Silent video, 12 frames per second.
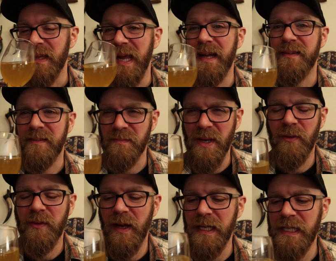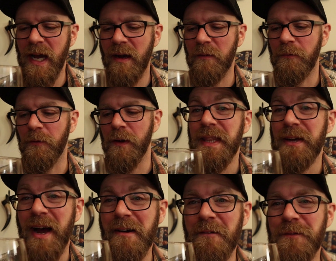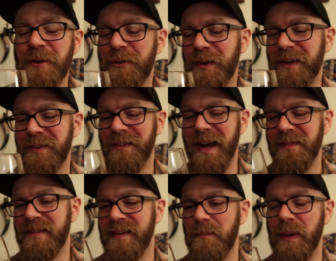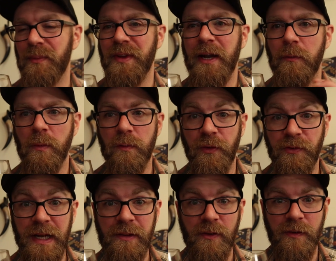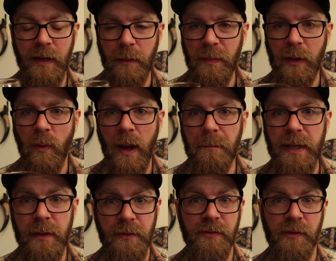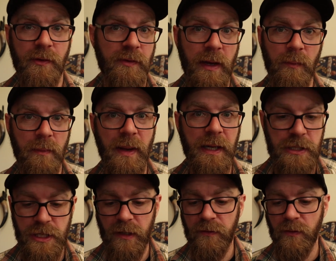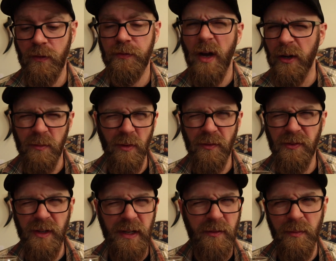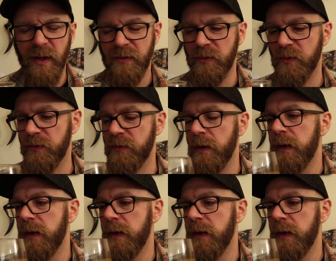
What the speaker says: It smells like young fruit. There are a few tricks around this. Some people say to remove the seeds because they can be quite bitter. This is the same when making chili sauce. I don't remove the seeds in my sauces.